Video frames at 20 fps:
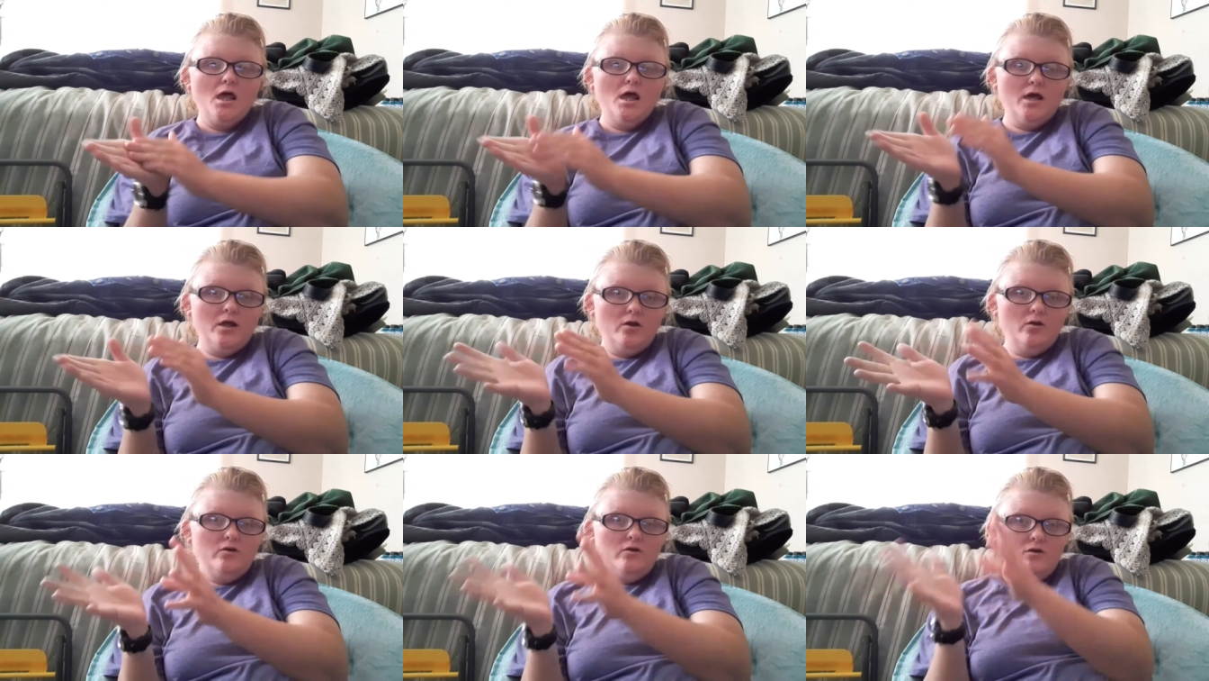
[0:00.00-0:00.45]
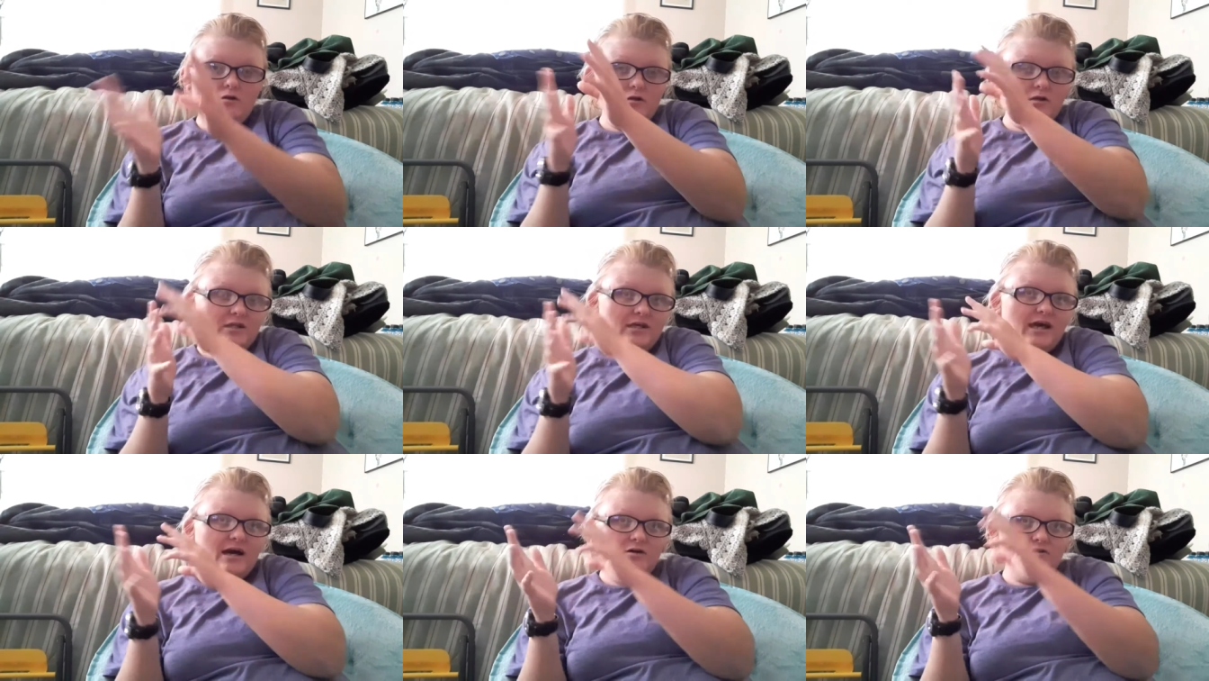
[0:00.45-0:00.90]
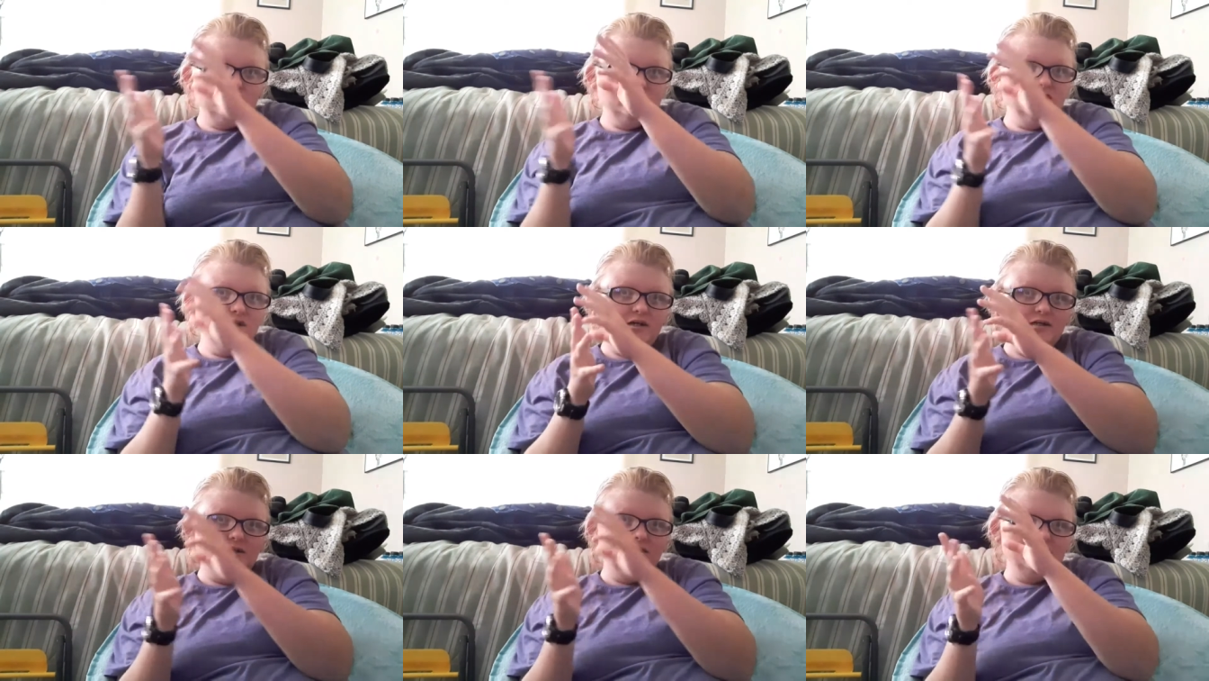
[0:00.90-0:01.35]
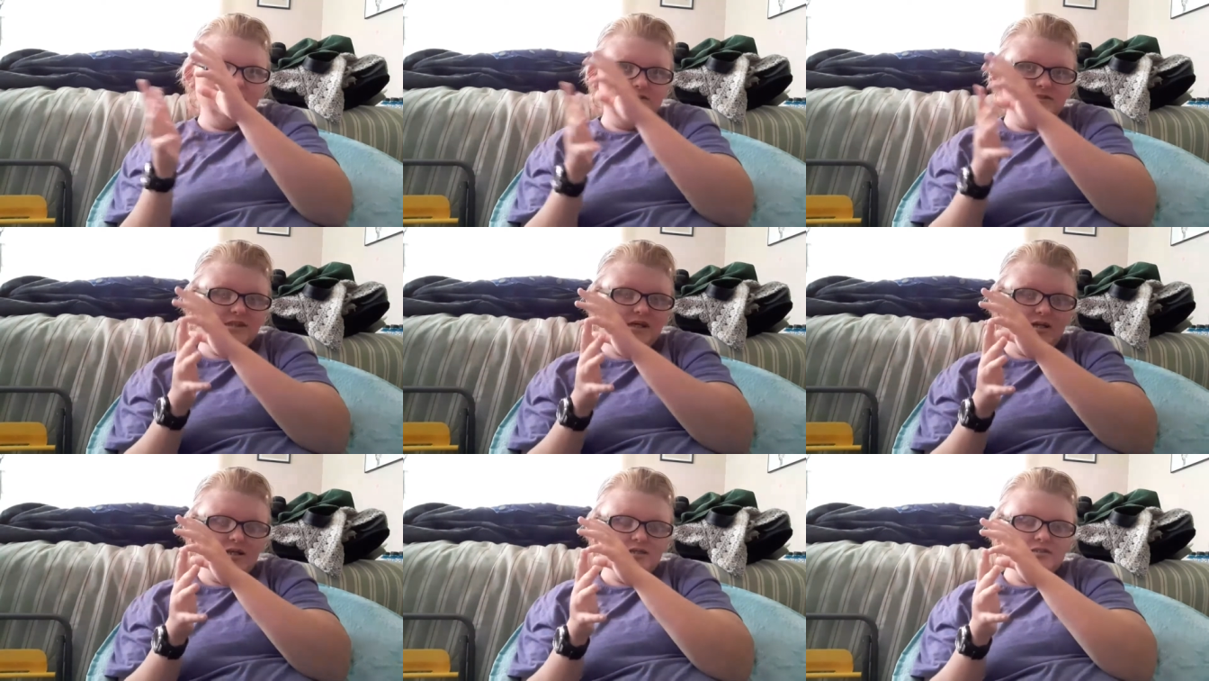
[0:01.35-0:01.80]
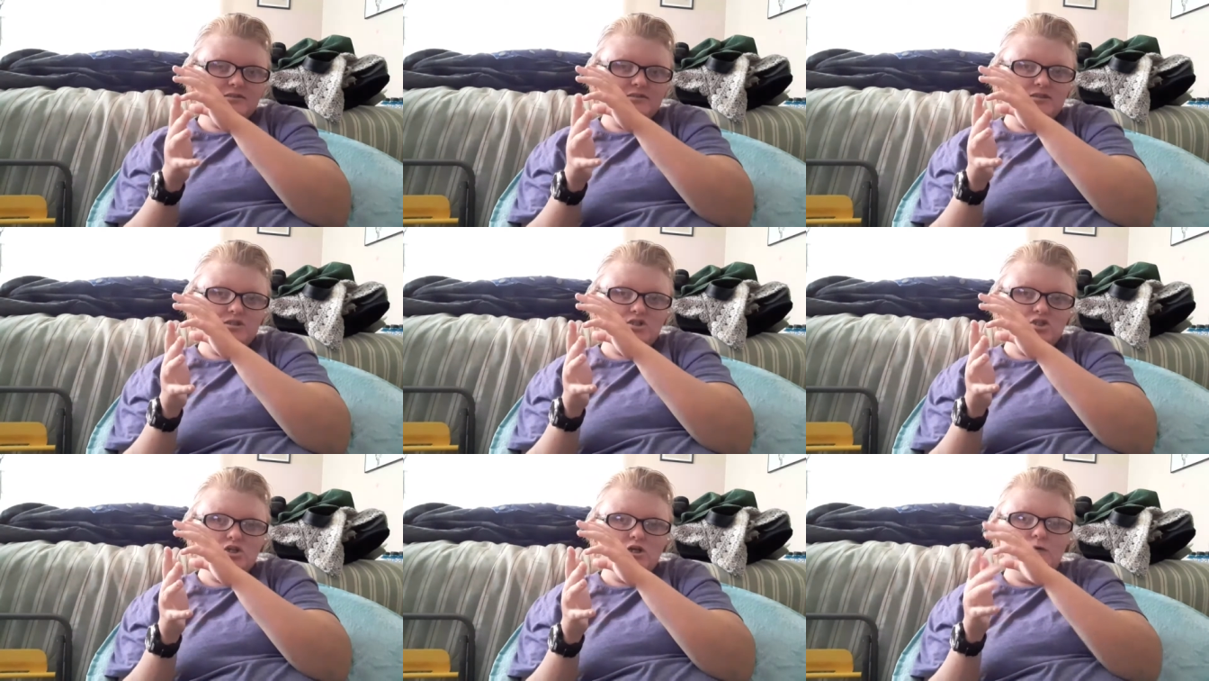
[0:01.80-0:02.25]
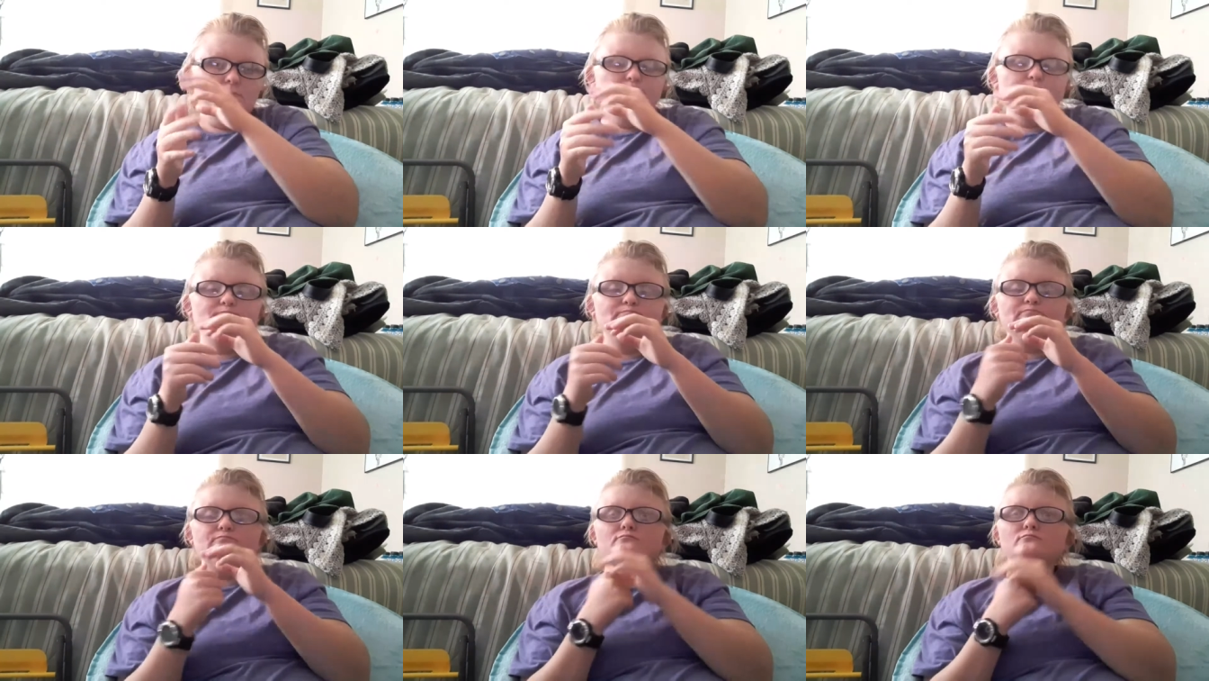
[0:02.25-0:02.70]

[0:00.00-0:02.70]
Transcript: and, and the outside aesthetics to the ship.